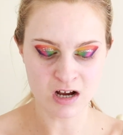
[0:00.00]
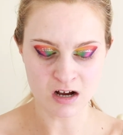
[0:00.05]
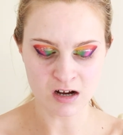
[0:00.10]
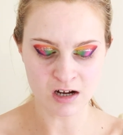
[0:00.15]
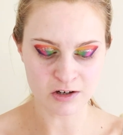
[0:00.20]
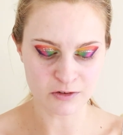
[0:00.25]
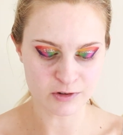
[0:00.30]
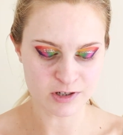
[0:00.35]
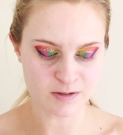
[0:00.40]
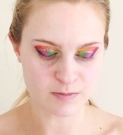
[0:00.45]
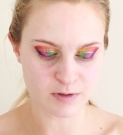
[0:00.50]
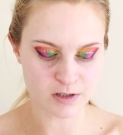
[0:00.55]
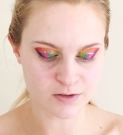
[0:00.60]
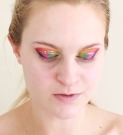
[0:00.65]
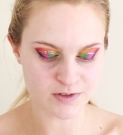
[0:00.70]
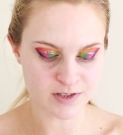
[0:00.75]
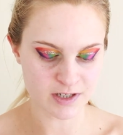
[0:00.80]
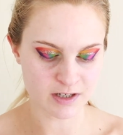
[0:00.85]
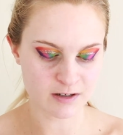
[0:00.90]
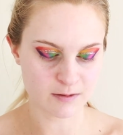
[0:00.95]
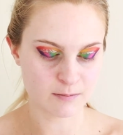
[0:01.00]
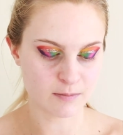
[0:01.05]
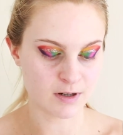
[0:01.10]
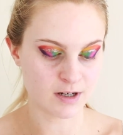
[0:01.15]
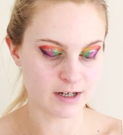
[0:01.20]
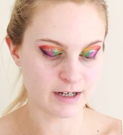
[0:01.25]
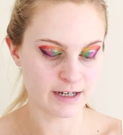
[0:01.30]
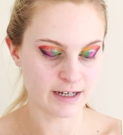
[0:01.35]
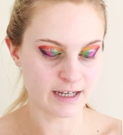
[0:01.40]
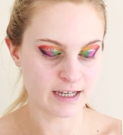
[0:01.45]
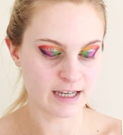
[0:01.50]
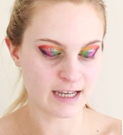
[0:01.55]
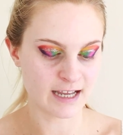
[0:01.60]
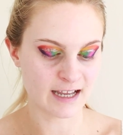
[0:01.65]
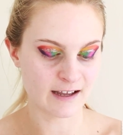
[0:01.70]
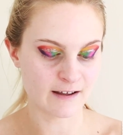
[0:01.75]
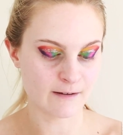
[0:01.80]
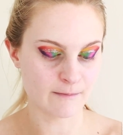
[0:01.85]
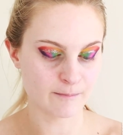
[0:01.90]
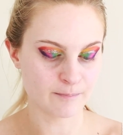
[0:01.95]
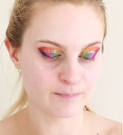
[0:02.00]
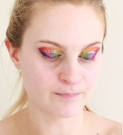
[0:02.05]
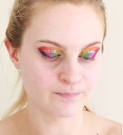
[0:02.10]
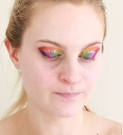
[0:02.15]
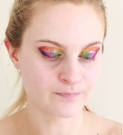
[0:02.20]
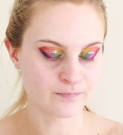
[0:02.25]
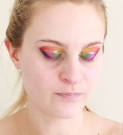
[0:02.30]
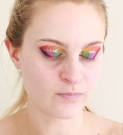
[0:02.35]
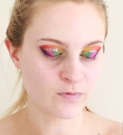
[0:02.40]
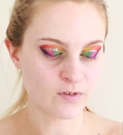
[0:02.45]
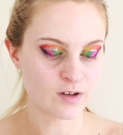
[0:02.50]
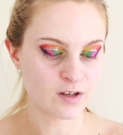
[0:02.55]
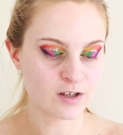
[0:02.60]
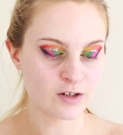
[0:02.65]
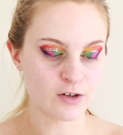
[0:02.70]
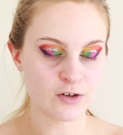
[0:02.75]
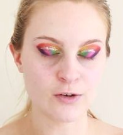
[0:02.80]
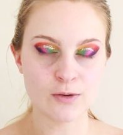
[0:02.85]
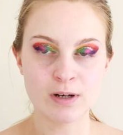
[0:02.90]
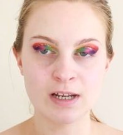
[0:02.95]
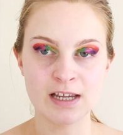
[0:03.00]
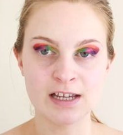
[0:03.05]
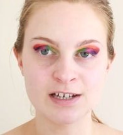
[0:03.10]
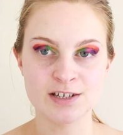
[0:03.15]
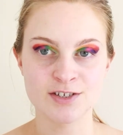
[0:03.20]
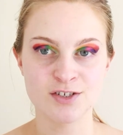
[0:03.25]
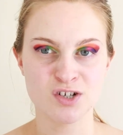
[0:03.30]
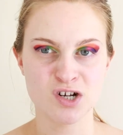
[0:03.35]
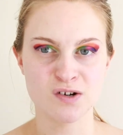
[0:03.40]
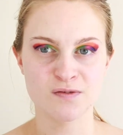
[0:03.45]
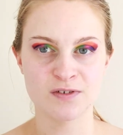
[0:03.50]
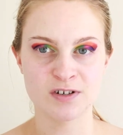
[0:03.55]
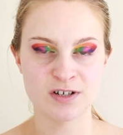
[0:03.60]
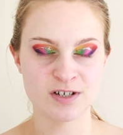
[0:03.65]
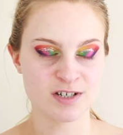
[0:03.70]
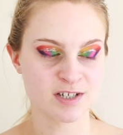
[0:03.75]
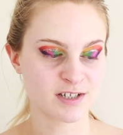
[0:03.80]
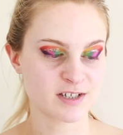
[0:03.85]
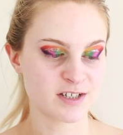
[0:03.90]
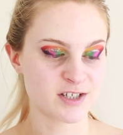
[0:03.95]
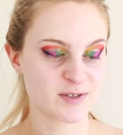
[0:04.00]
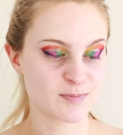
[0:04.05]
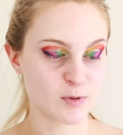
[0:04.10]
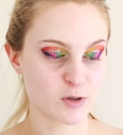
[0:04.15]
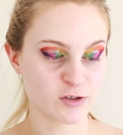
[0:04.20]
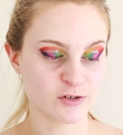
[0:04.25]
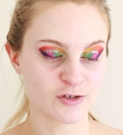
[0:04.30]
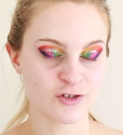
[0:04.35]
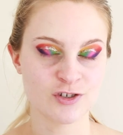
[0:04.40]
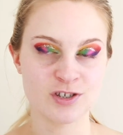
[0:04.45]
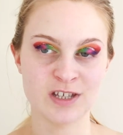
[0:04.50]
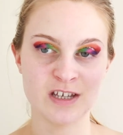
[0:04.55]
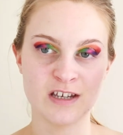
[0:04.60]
I'm going to be using my newly discovered sponge,